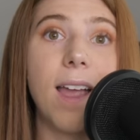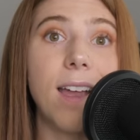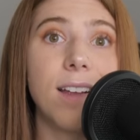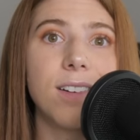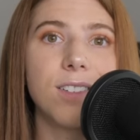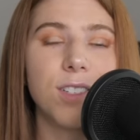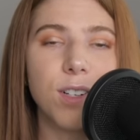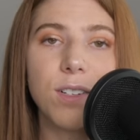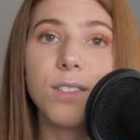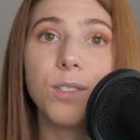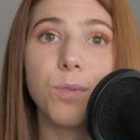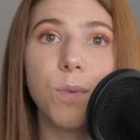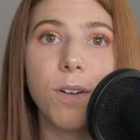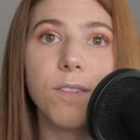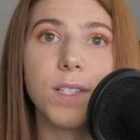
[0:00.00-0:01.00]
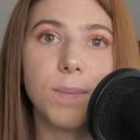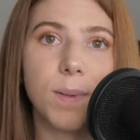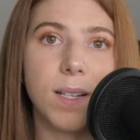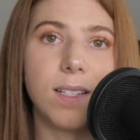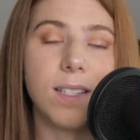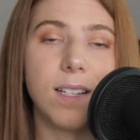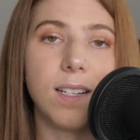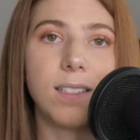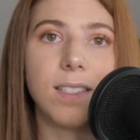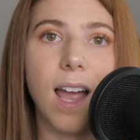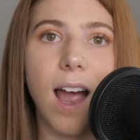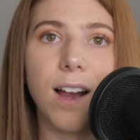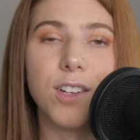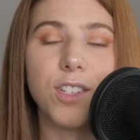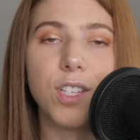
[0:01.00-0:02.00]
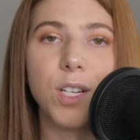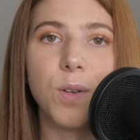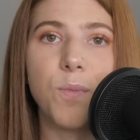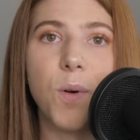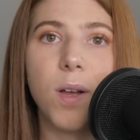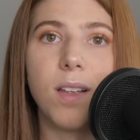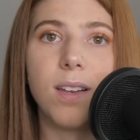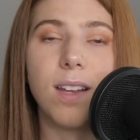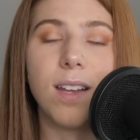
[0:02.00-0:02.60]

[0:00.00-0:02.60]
and certain dwarf species actually would